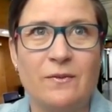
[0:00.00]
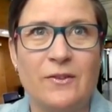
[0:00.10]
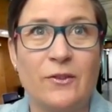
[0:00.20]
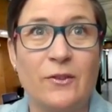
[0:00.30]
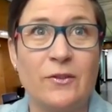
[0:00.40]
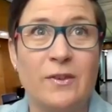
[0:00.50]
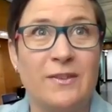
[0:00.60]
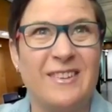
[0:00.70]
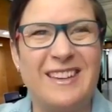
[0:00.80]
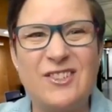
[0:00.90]

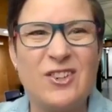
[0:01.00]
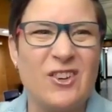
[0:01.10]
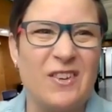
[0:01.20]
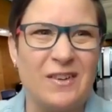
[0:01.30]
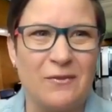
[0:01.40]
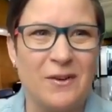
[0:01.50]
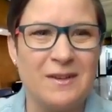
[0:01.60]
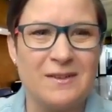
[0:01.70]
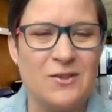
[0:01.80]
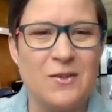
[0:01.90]
it's easier and
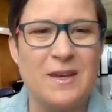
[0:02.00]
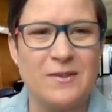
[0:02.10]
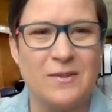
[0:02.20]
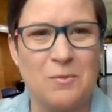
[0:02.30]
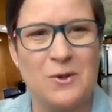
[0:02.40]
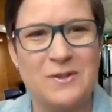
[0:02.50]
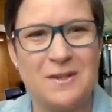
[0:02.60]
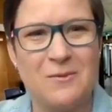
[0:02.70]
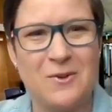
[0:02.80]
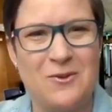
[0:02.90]
different to do things in
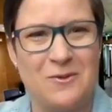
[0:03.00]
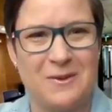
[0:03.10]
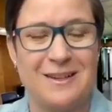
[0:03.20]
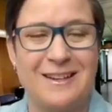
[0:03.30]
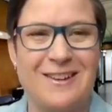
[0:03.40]
person when you